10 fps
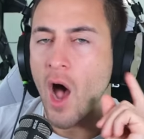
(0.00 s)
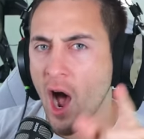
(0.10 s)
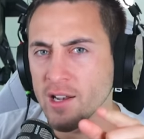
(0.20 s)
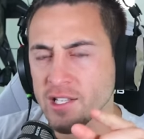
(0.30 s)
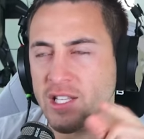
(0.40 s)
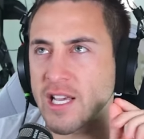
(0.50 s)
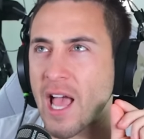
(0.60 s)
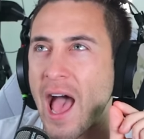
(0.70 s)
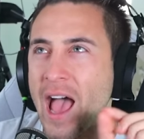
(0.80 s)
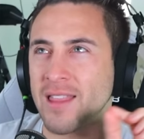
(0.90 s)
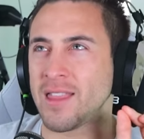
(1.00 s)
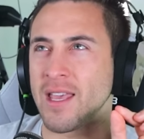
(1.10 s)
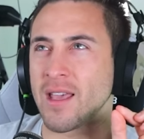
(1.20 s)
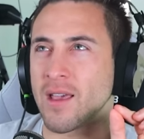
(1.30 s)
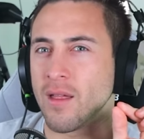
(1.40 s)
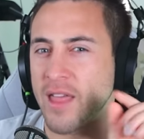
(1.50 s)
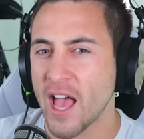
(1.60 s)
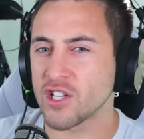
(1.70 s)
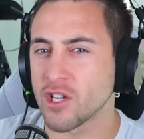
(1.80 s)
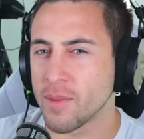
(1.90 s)
Honestly, I think
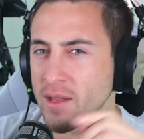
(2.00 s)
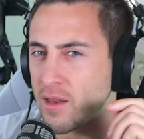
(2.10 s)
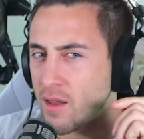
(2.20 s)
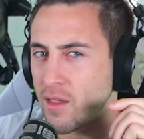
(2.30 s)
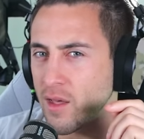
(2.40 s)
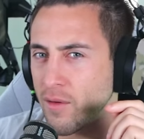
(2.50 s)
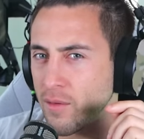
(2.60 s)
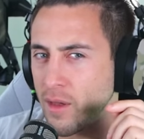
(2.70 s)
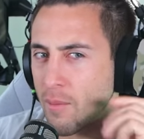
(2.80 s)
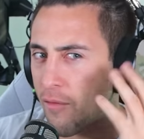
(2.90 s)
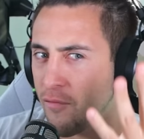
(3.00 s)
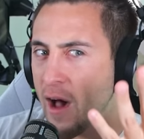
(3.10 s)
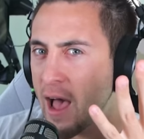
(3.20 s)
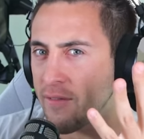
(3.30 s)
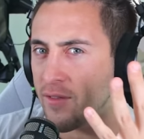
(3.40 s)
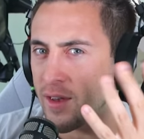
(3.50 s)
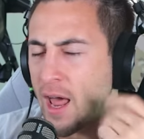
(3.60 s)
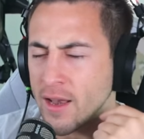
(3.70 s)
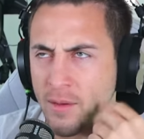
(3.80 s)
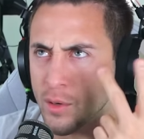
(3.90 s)
that should have been the number five,
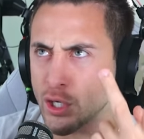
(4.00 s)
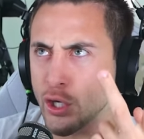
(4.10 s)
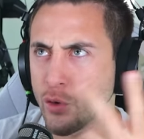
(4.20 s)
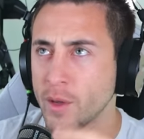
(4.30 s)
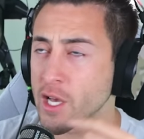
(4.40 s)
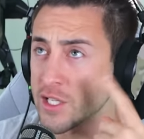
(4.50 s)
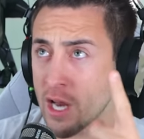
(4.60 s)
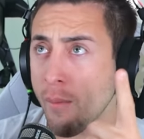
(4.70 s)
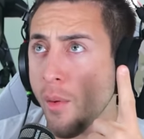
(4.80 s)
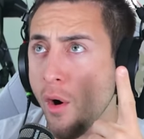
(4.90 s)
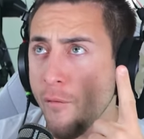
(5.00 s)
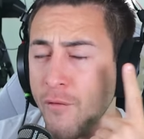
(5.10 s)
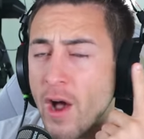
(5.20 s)
not number two, because number